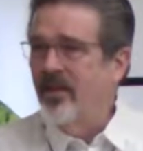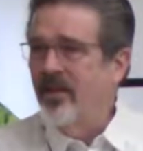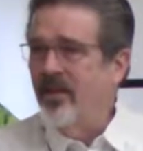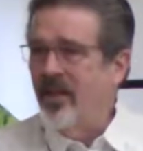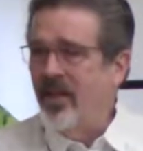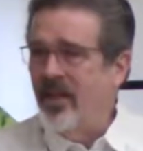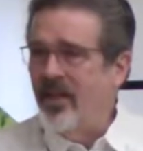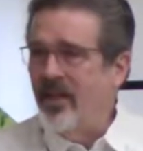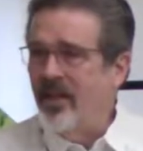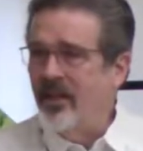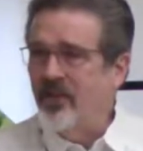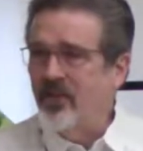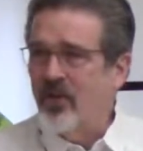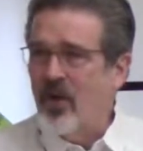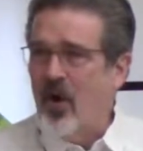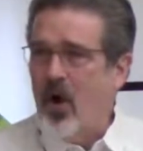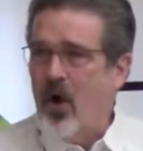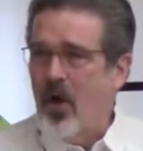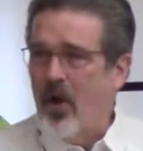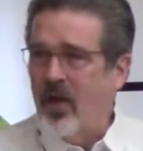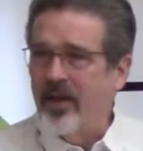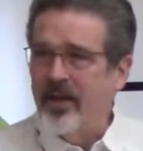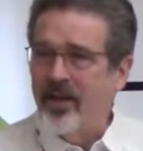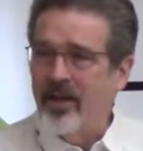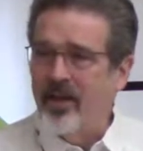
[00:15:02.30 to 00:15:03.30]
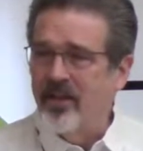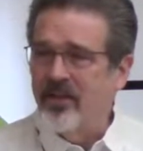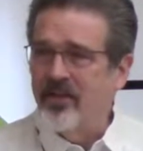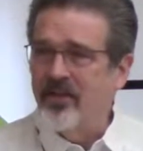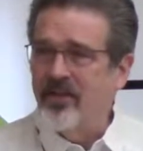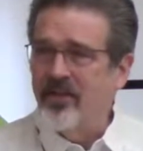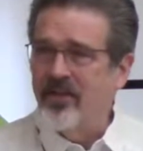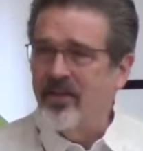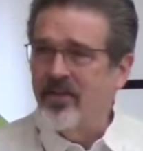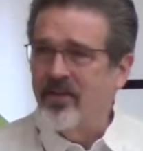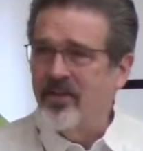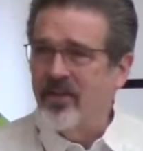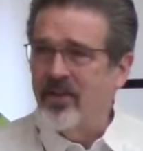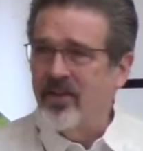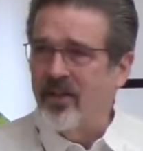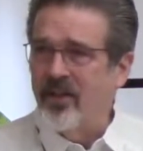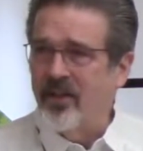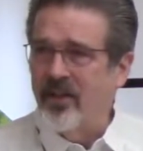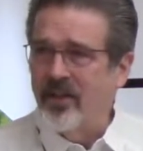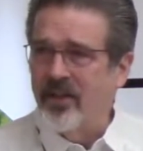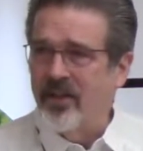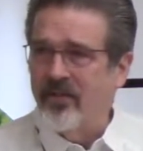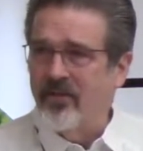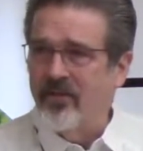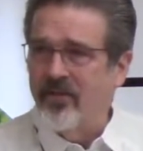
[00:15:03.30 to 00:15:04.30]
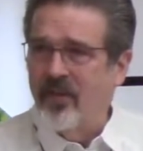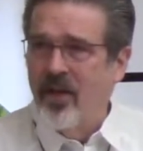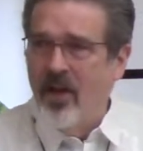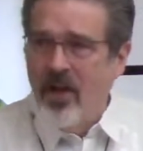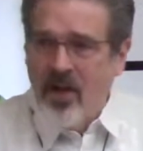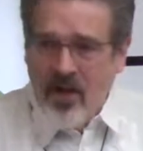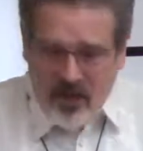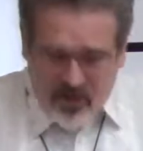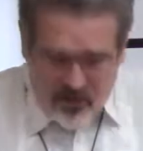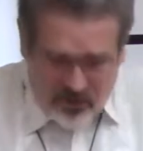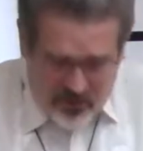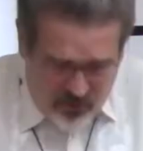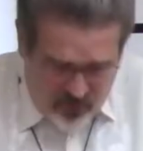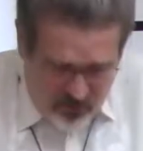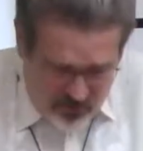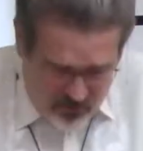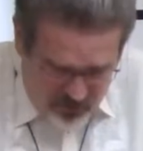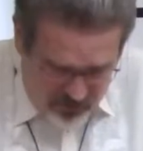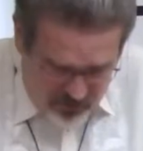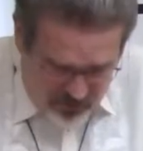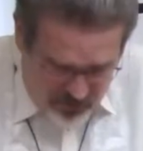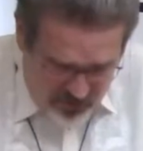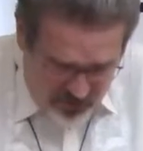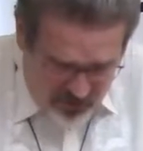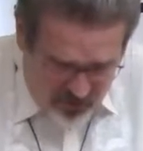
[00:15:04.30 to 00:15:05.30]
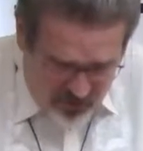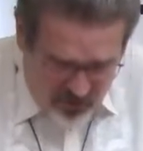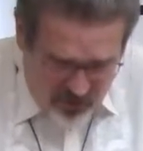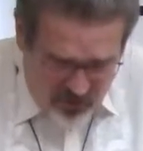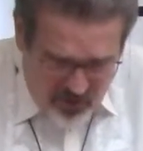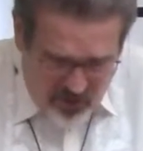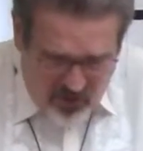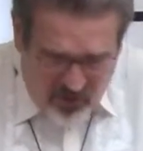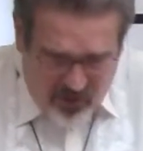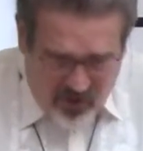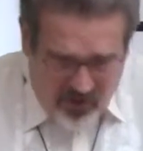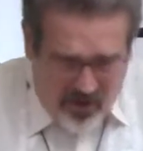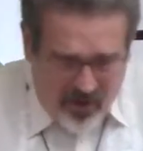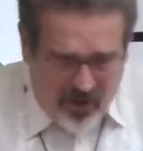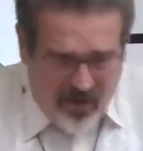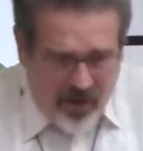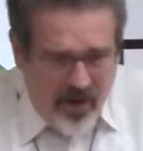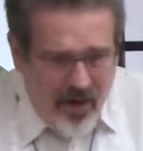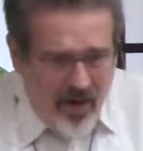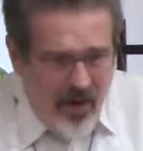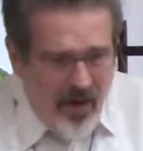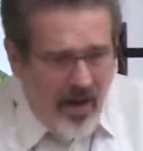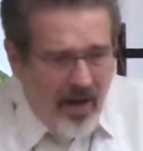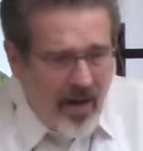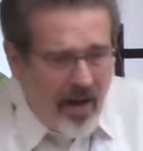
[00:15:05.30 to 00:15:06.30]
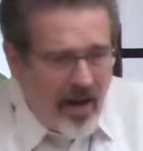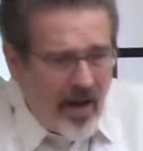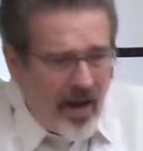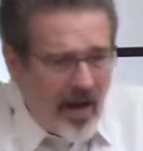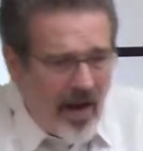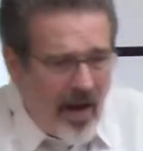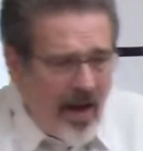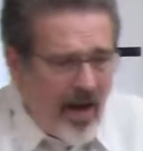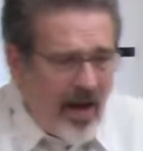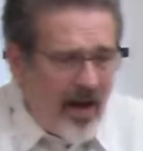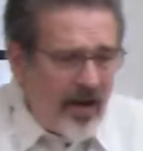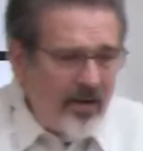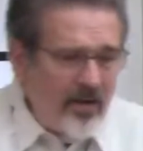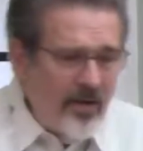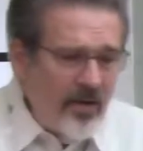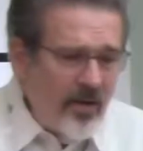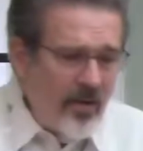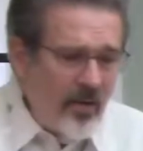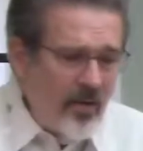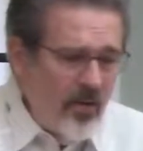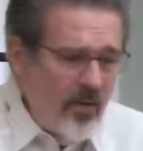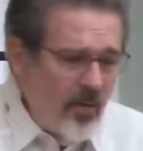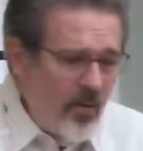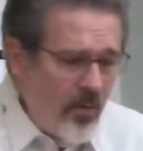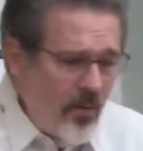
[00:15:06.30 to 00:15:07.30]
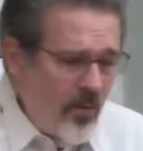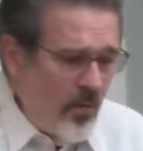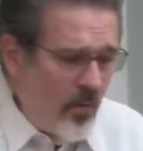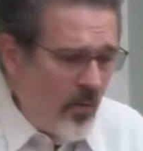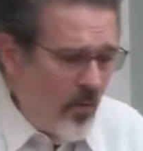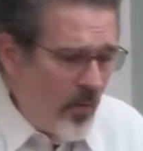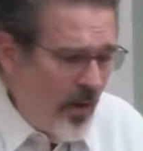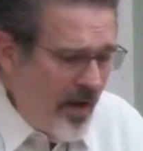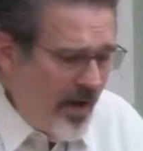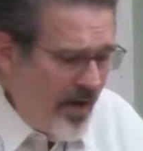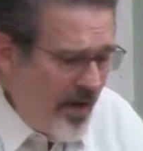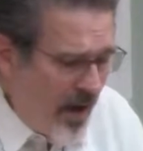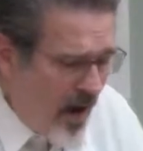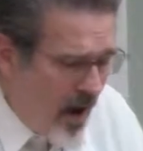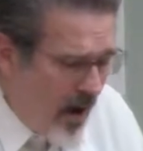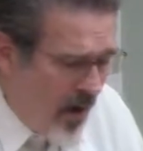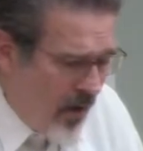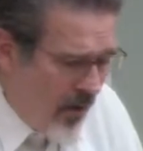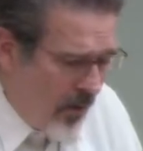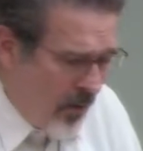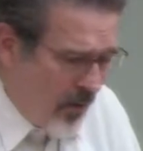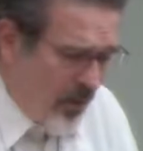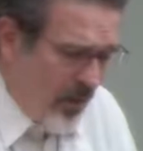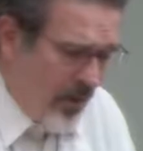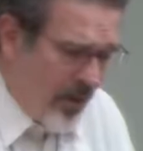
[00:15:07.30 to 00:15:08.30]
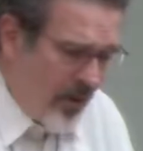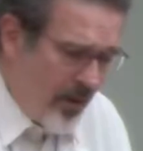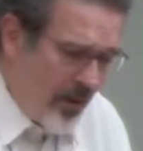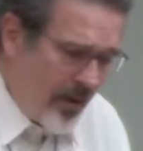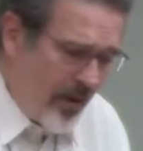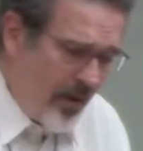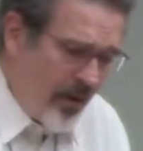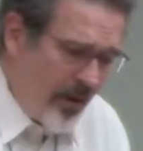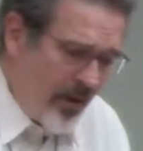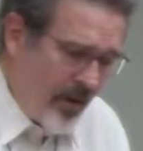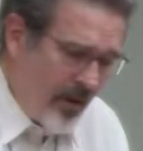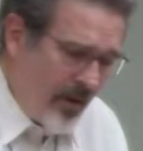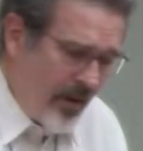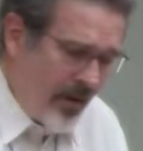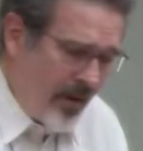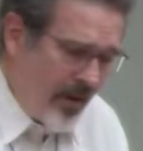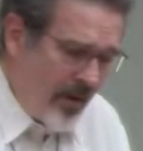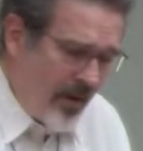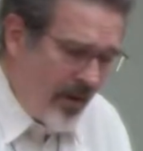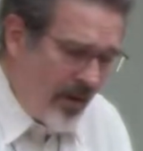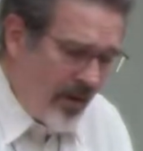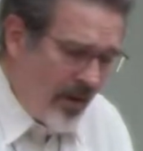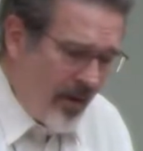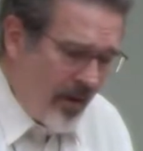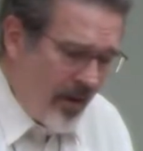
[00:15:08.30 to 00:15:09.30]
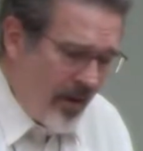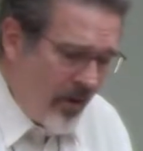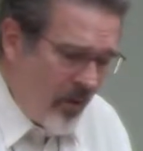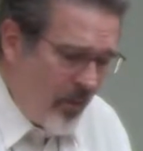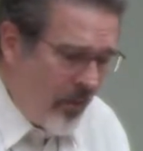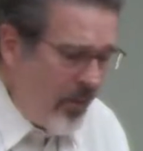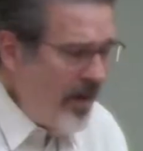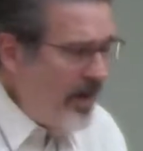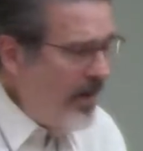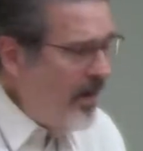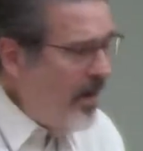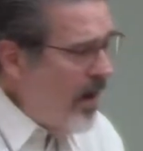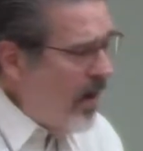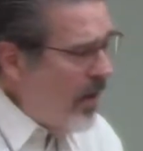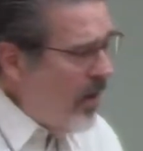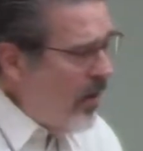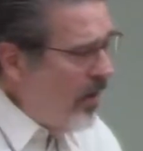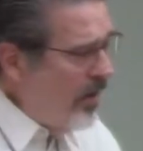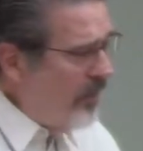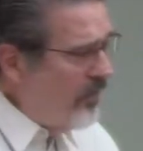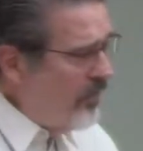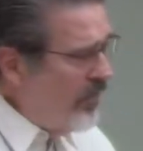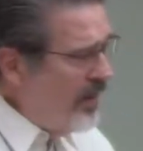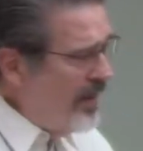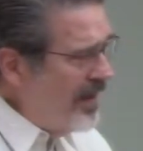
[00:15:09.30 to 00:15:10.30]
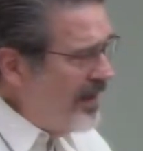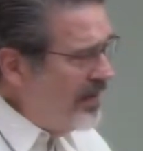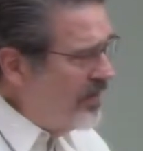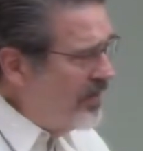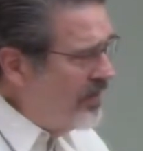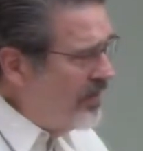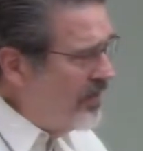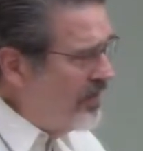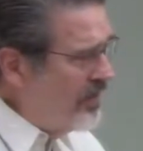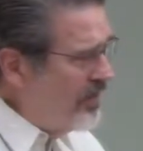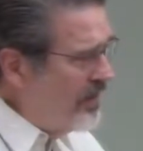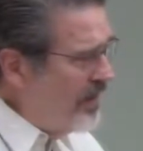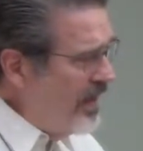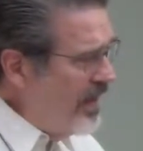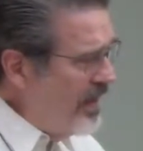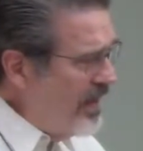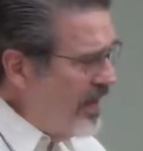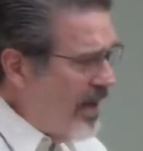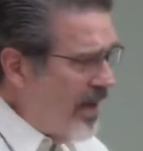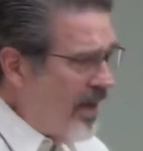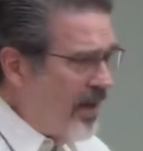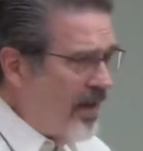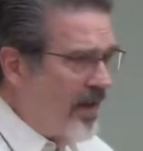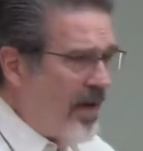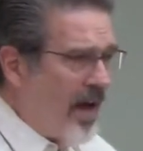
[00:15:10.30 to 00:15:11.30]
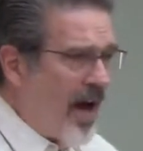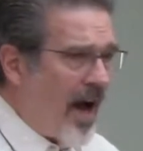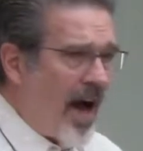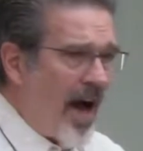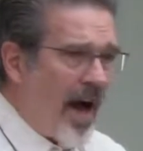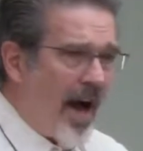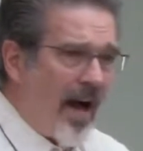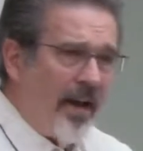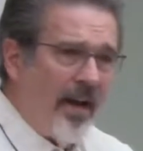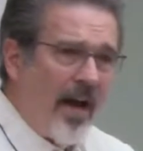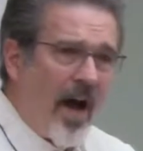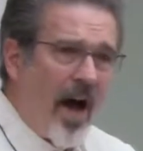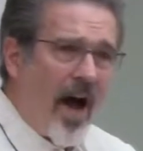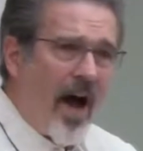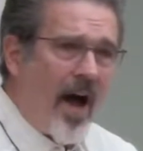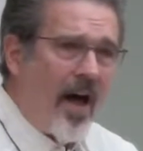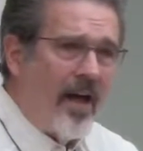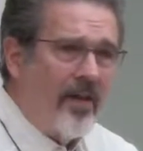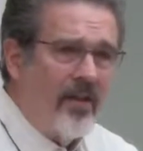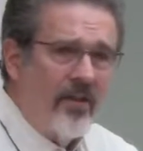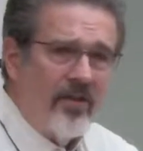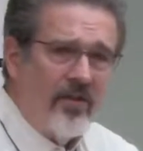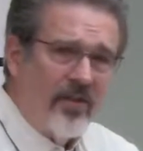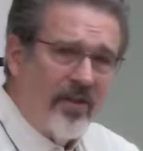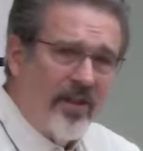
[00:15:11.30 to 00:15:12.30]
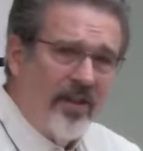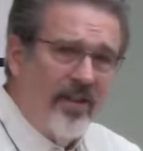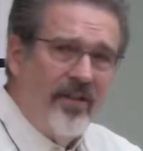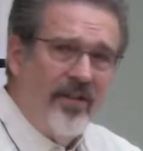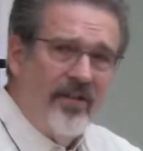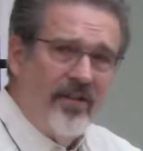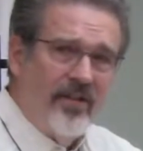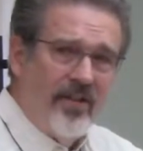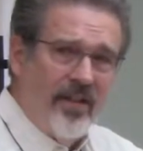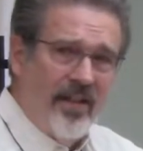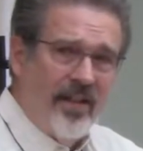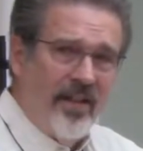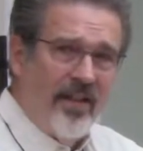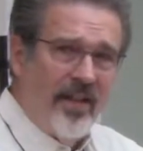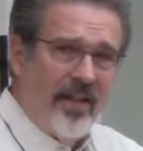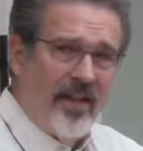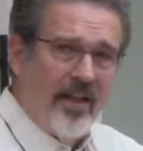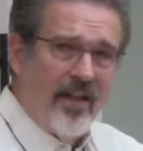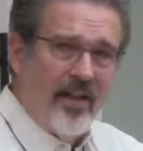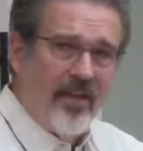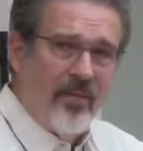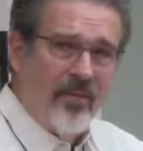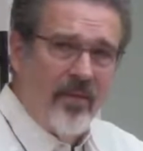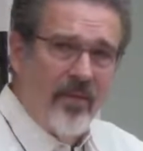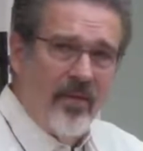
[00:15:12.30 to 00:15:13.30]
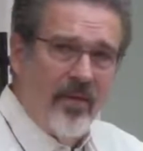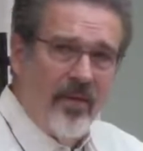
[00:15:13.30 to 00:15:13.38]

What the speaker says: that He's calling us to live. Do you know, And we know if we seek God, honestly seek Him,